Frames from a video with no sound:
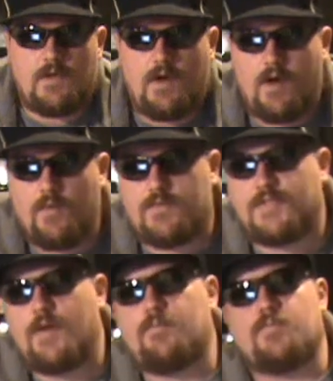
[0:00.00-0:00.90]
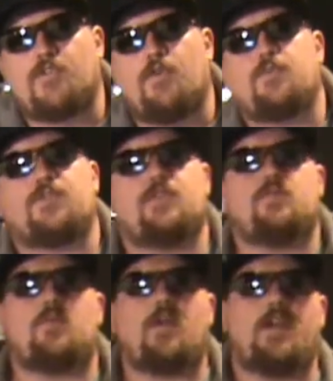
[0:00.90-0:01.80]
Alright, what's up? I'm Charm
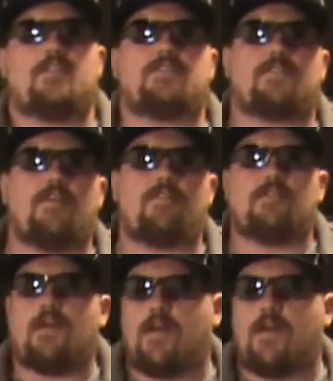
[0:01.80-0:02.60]
City 187.